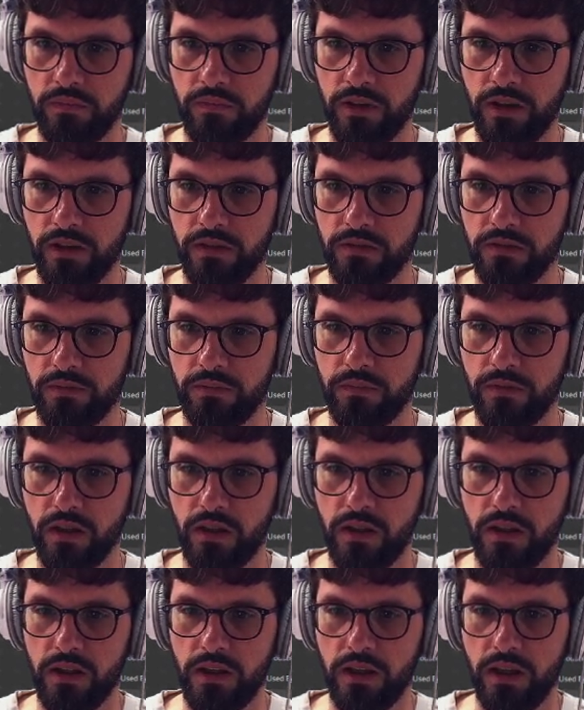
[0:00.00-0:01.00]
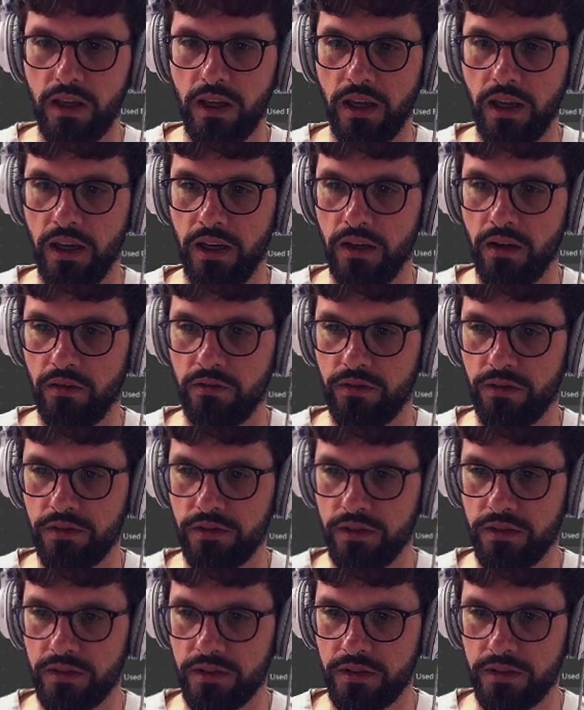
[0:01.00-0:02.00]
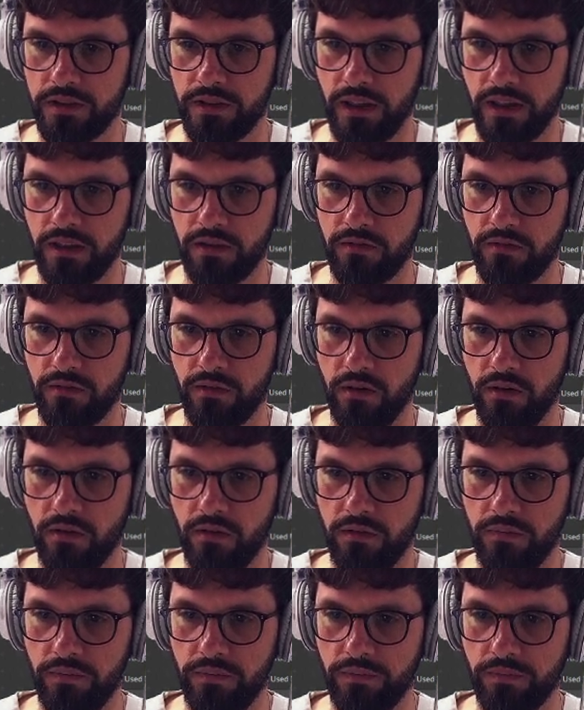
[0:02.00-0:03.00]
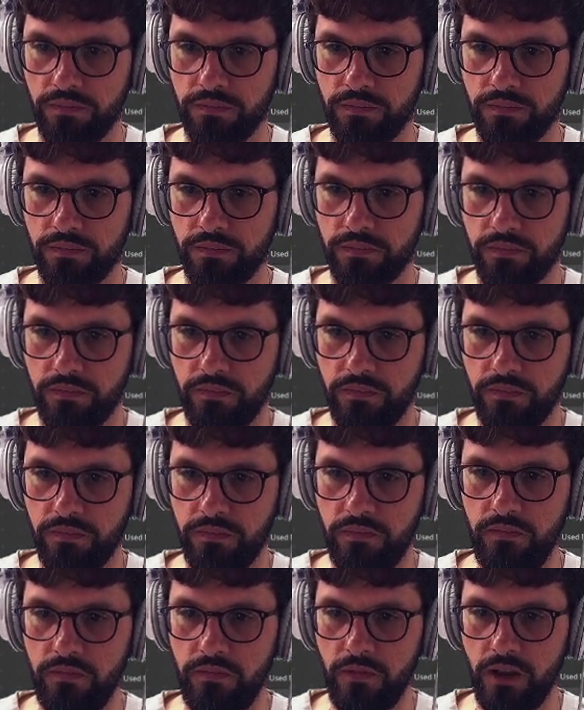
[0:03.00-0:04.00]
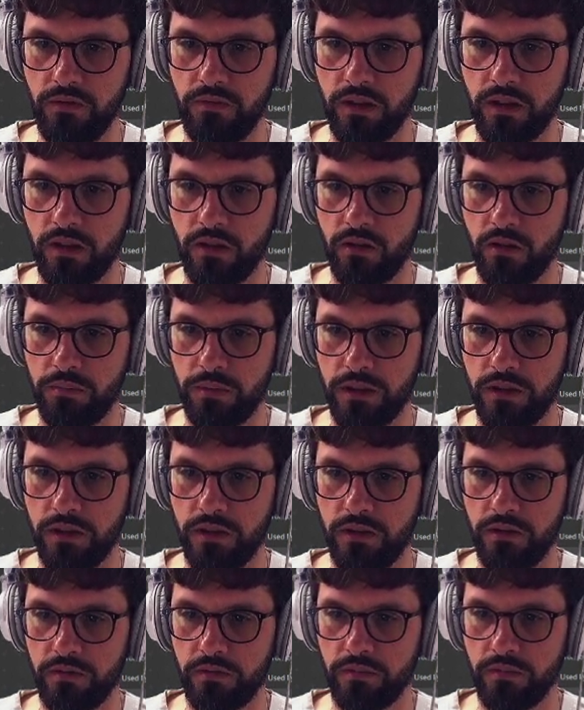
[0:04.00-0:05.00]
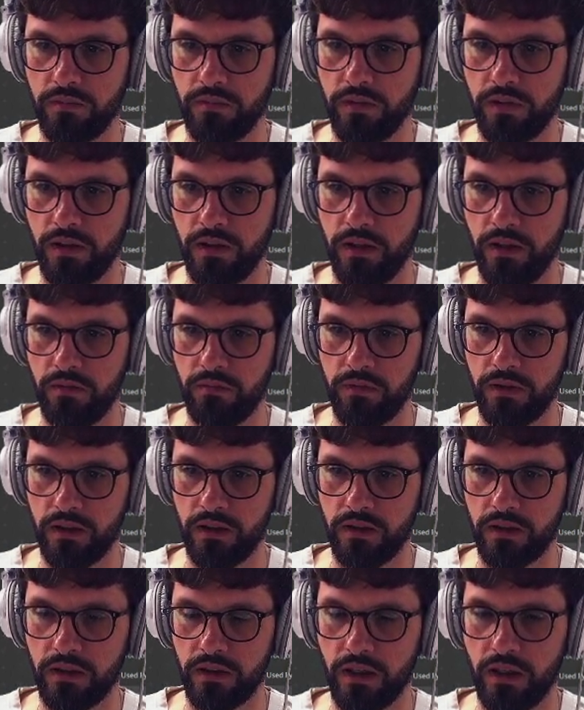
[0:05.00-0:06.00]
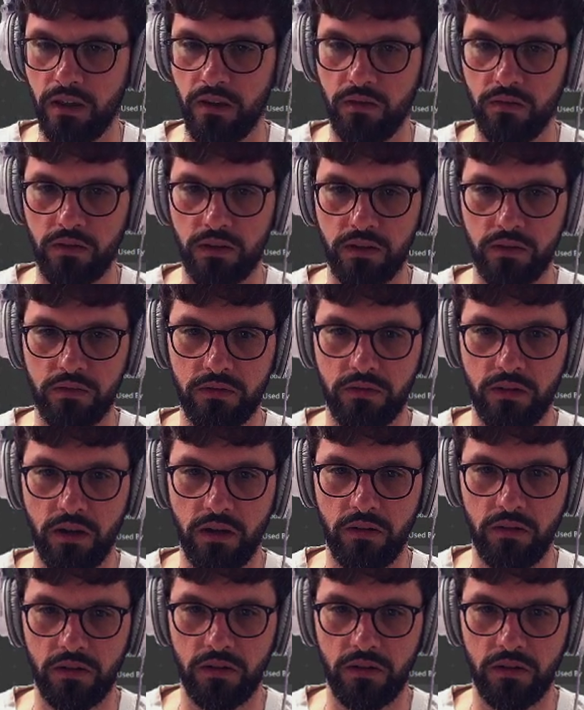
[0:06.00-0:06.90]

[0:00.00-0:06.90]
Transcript: Yes. And now for the second row, we can copy it and we can look into our